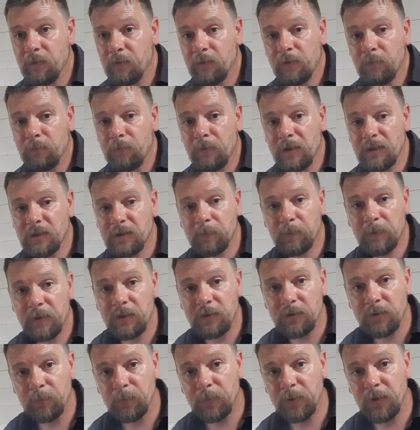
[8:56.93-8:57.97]
the
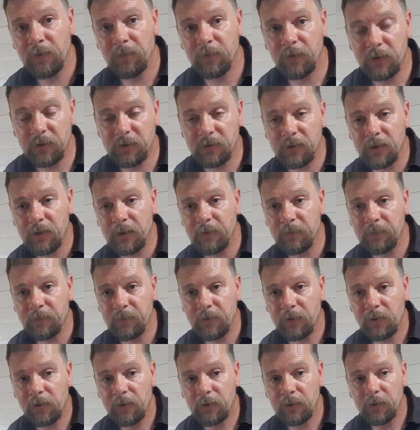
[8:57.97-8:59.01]
recipes are perfectly safe.
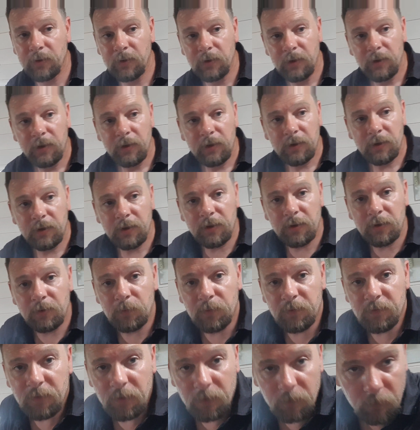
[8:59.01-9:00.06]
Now
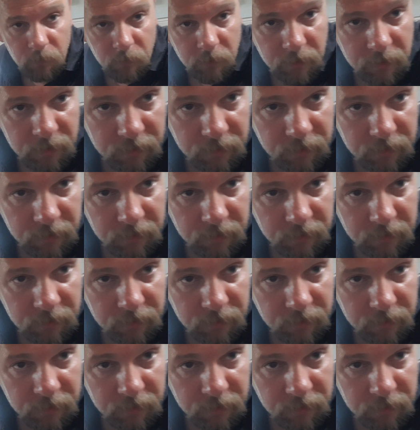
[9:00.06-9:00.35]
we've got one